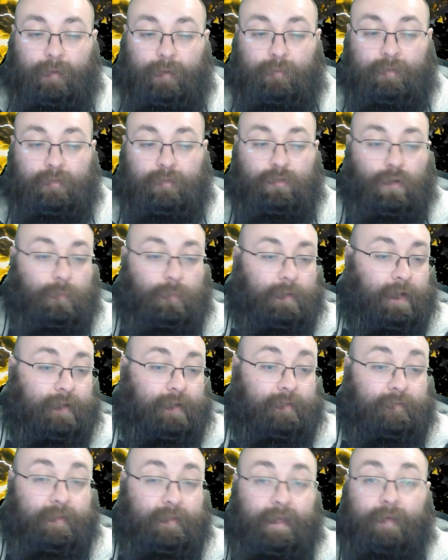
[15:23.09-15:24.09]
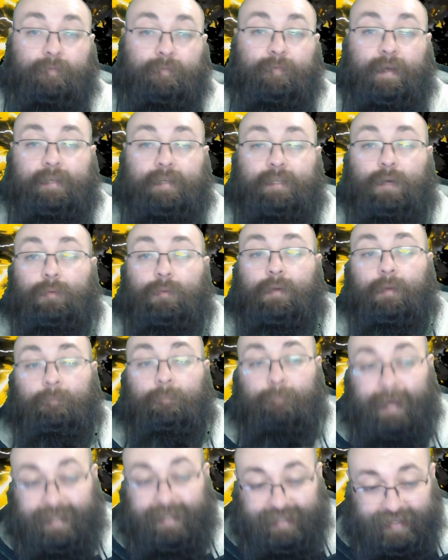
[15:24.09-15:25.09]
build the top card of your deck face down
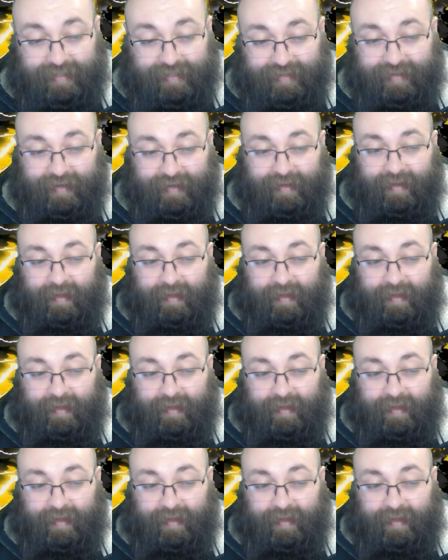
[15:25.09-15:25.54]
committed.